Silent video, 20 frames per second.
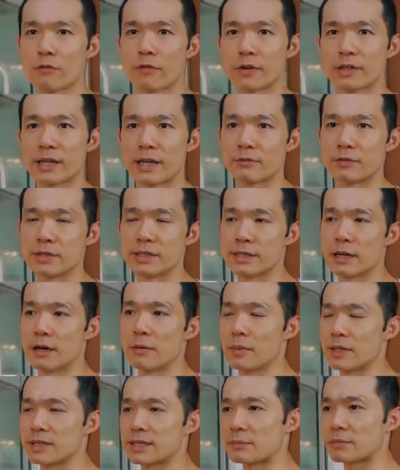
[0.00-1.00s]
for that
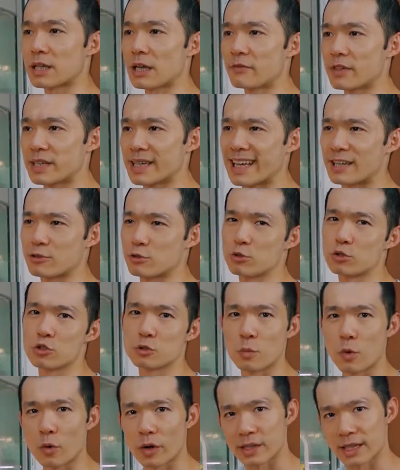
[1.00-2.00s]
result, but sometimes it gets too
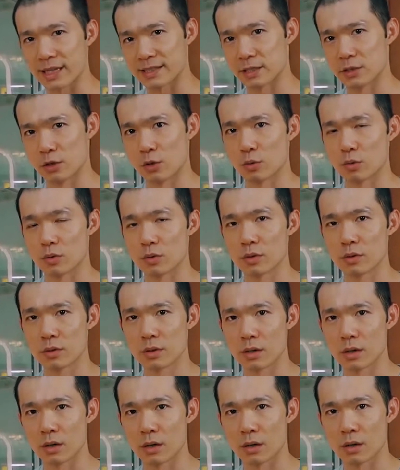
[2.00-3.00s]
small and doesn't look
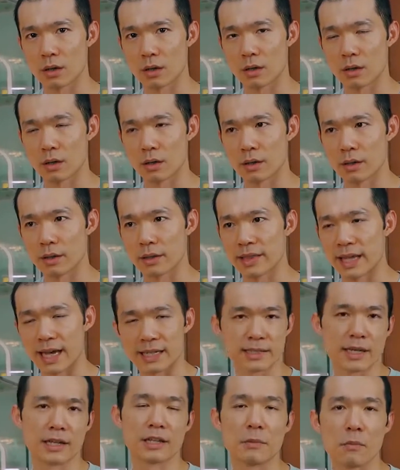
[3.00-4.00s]

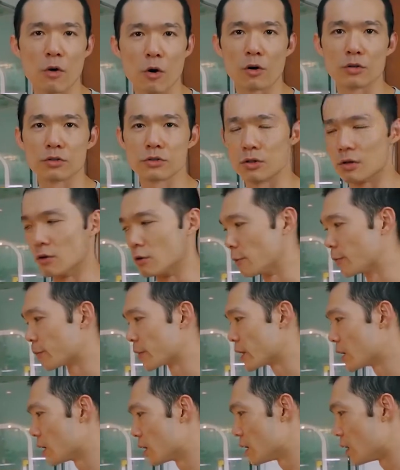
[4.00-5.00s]
nice anymore. So
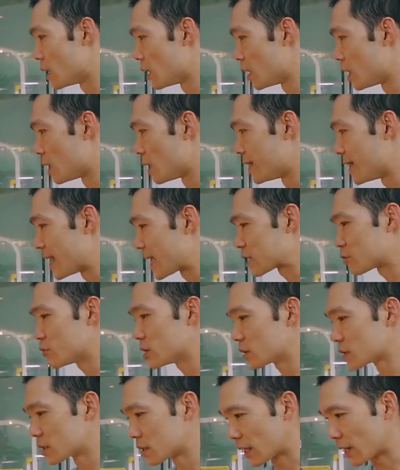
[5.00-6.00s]
last
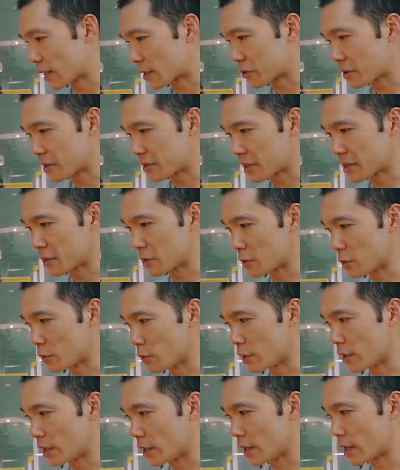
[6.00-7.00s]
week I thought that
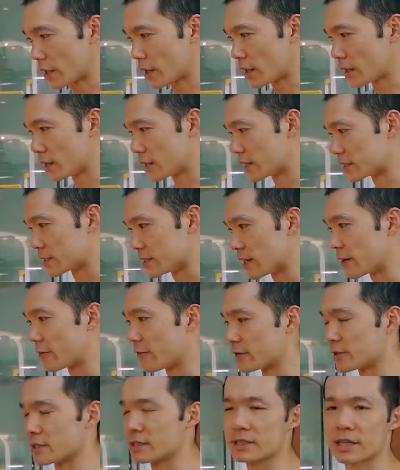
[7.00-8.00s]
that's enough
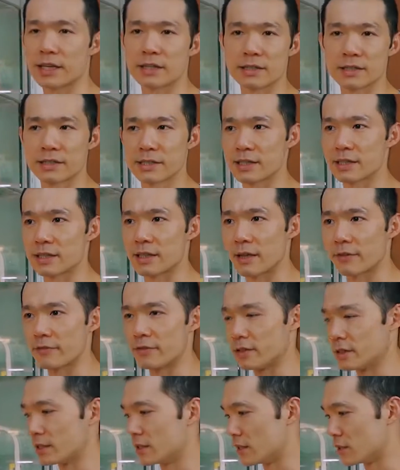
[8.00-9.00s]
for this tank. This tank
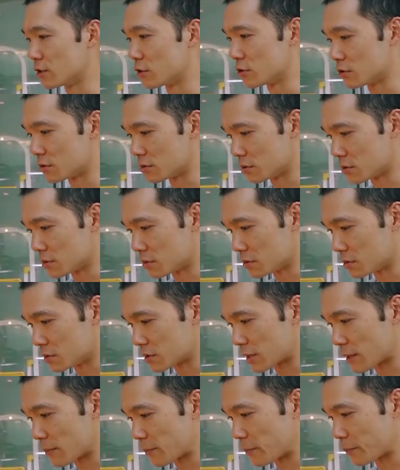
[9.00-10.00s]
definitely need to do
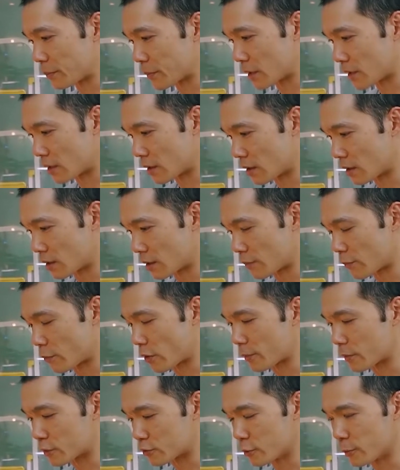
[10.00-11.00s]
some
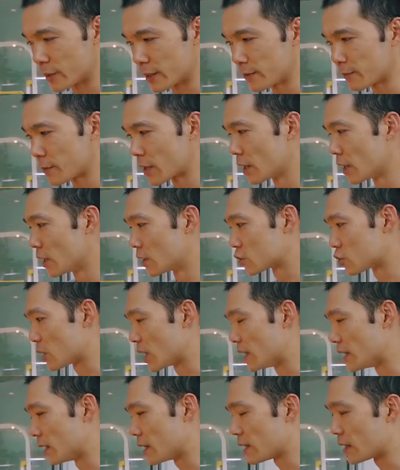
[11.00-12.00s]
proper trimming. So
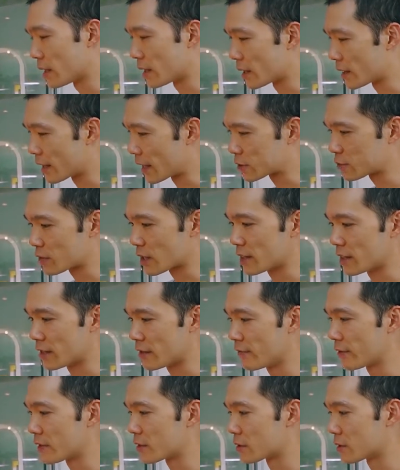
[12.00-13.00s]
last week I
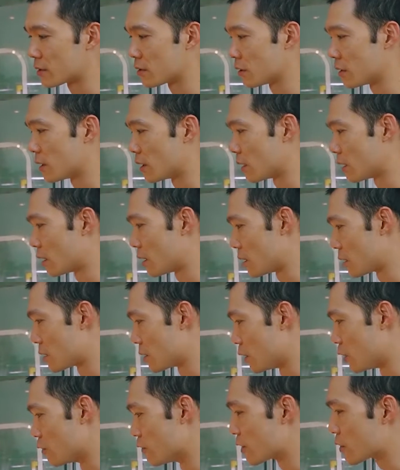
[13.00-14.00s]
leave it
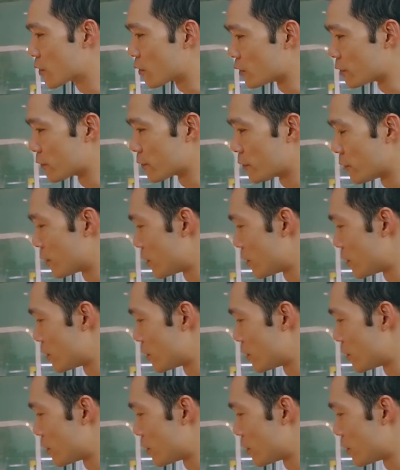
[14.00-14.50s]
overgrown